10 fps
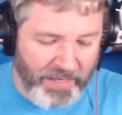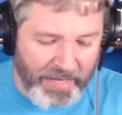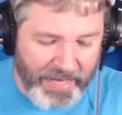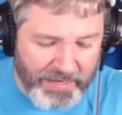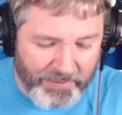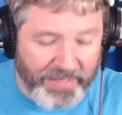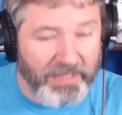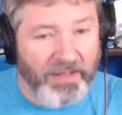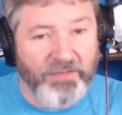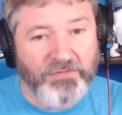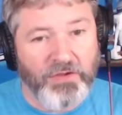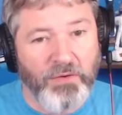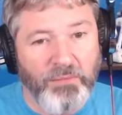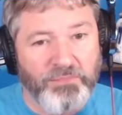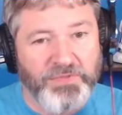Anyway,
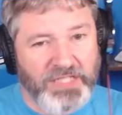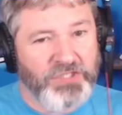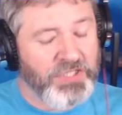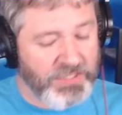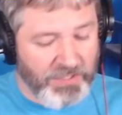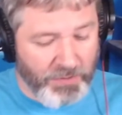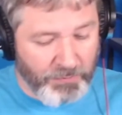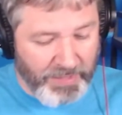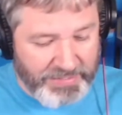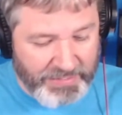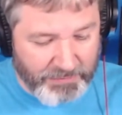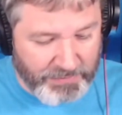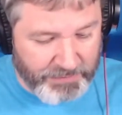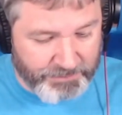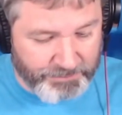so that's just another one of my
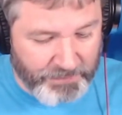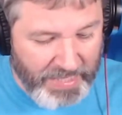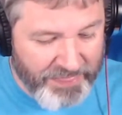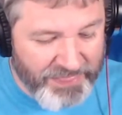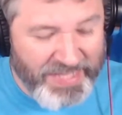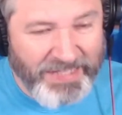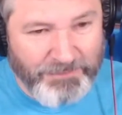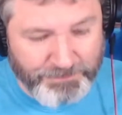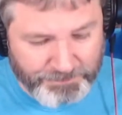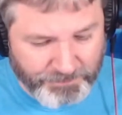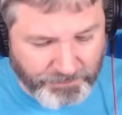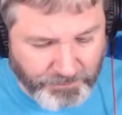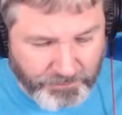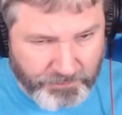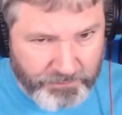tips. And then
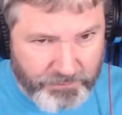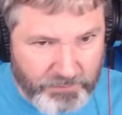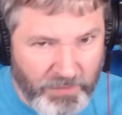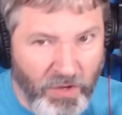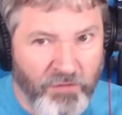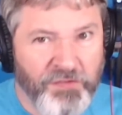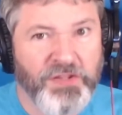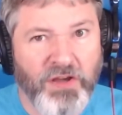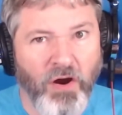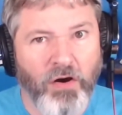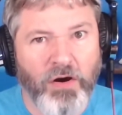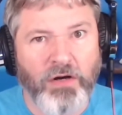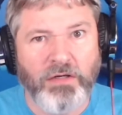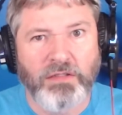for the car,